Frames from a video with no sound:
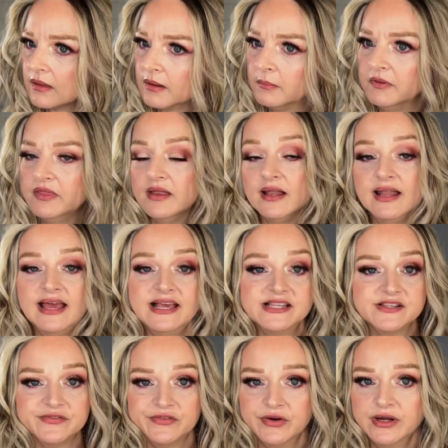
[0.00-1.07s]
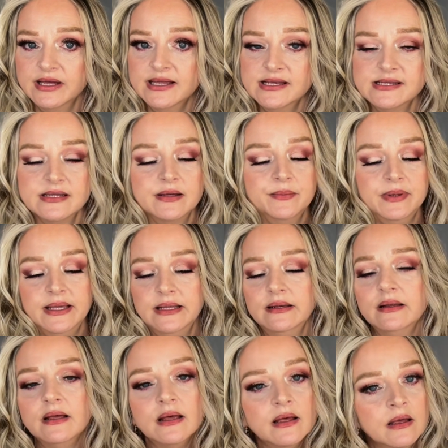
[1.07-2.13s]
But the lace front, I mean,
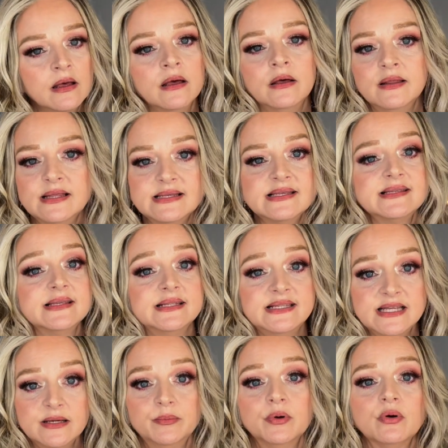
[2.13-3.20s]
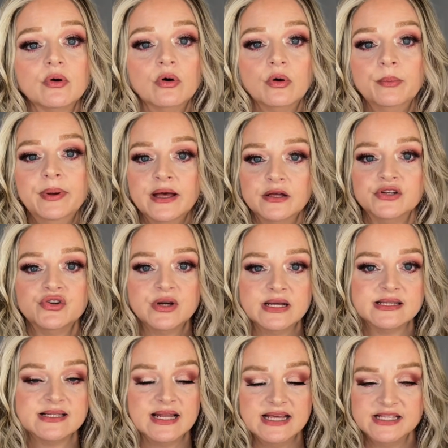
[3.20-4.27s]
this is a typical Belle
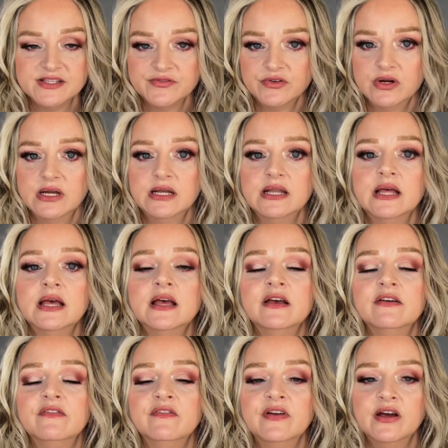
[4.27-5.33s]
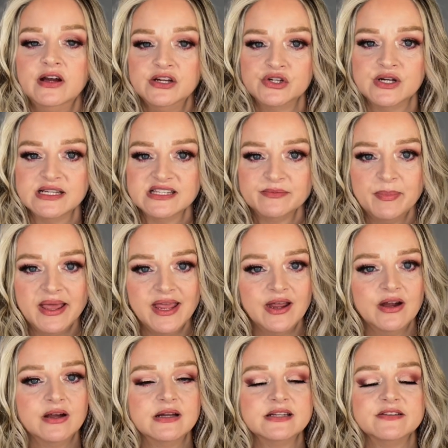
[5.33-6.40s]
Tress lace front. Very
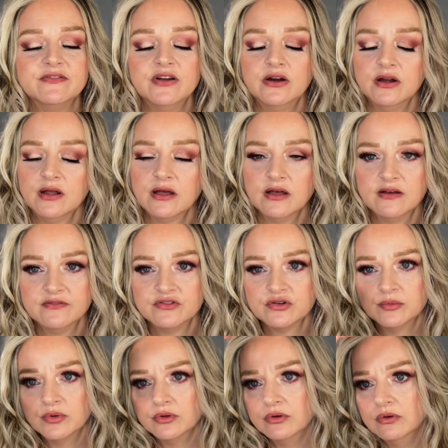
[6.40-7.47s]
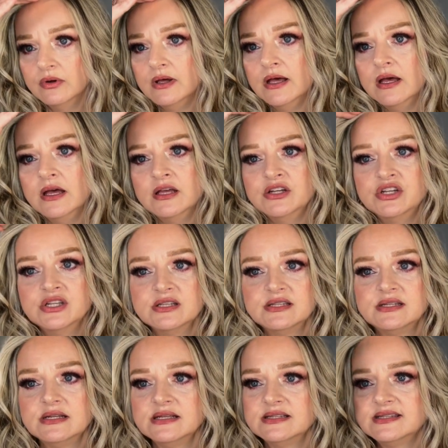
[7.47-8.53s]
transparent, very comfortable,
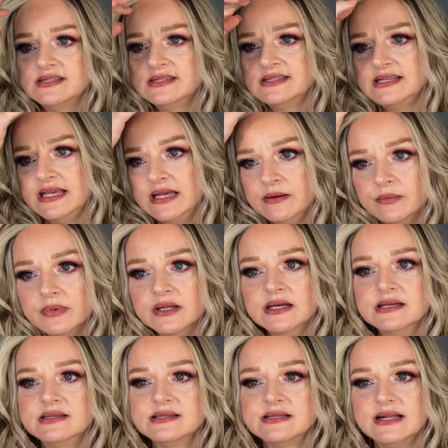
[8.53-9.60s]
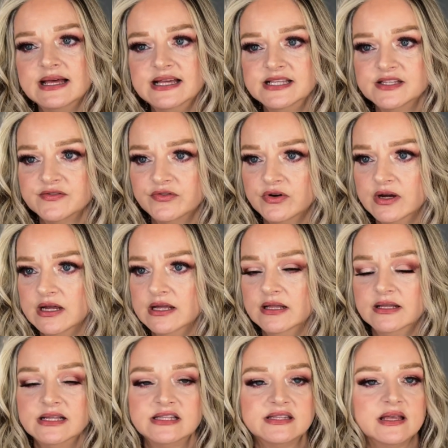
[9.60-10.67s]
just a seamless lace front.
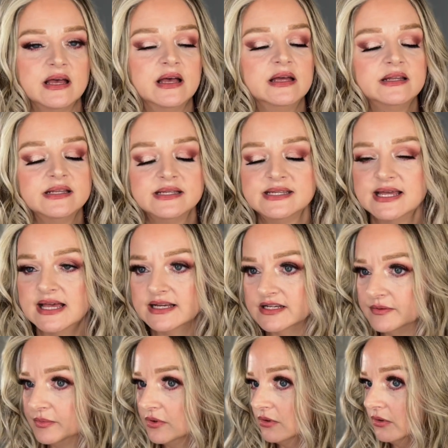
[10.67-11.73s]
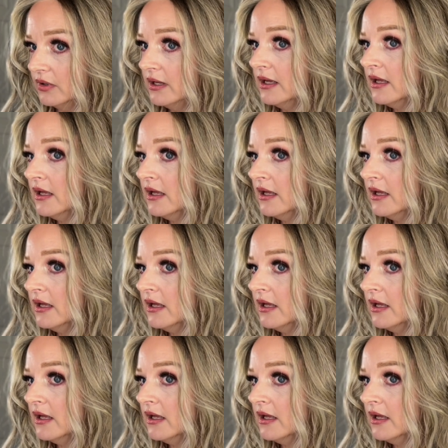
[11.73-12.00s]
It's undetectable.